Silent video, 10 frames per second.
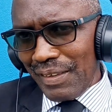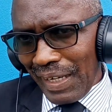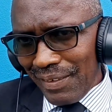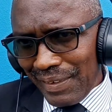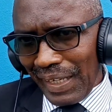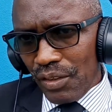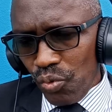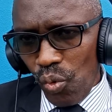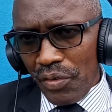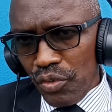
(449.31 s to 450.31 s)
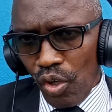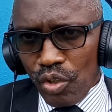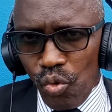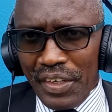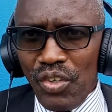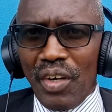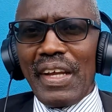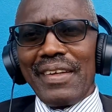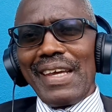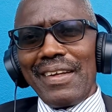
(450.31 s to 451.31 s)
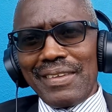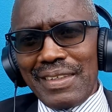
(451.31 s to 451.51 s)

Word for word: that that was not going down like that.